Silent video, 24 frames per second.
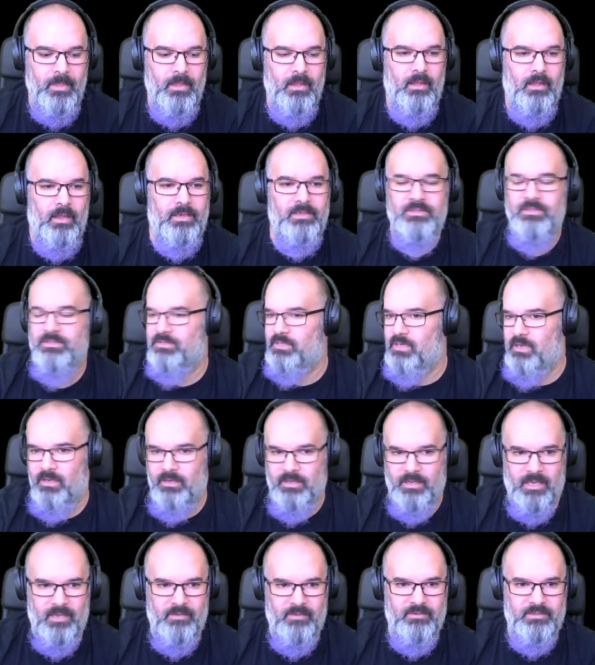And as you saw, it
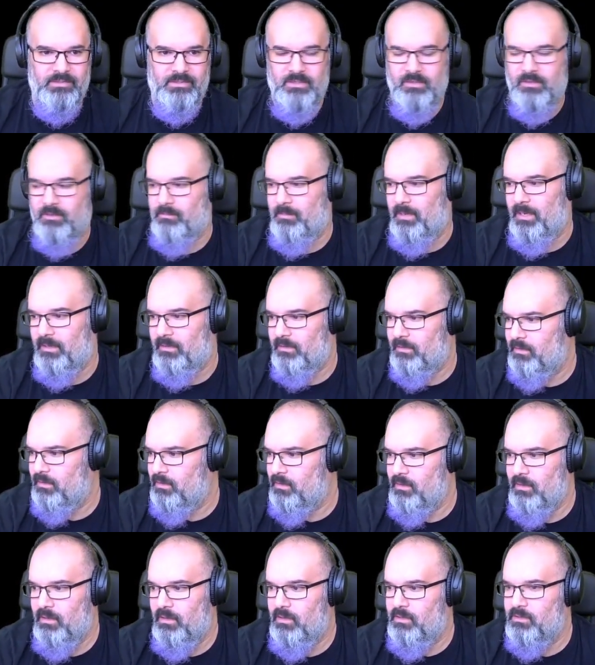gave us the command.
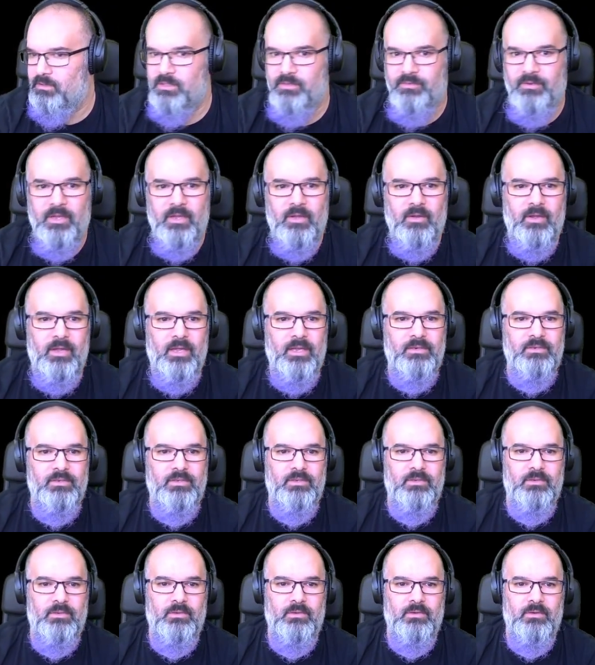So if I go ahead and
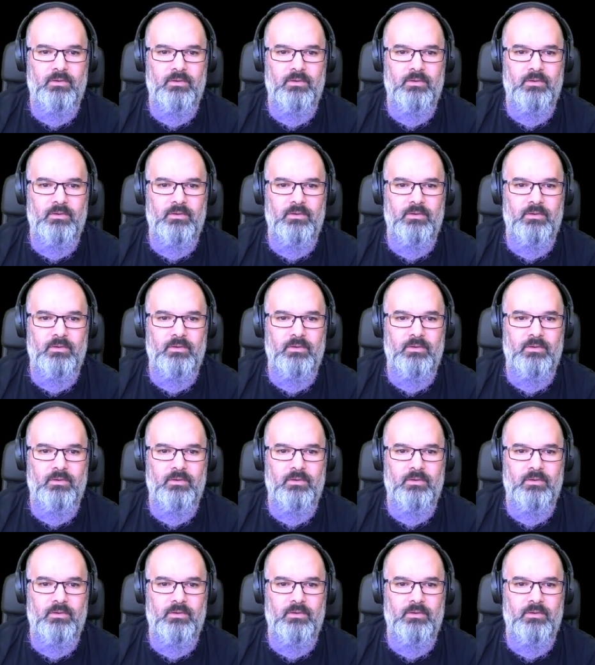do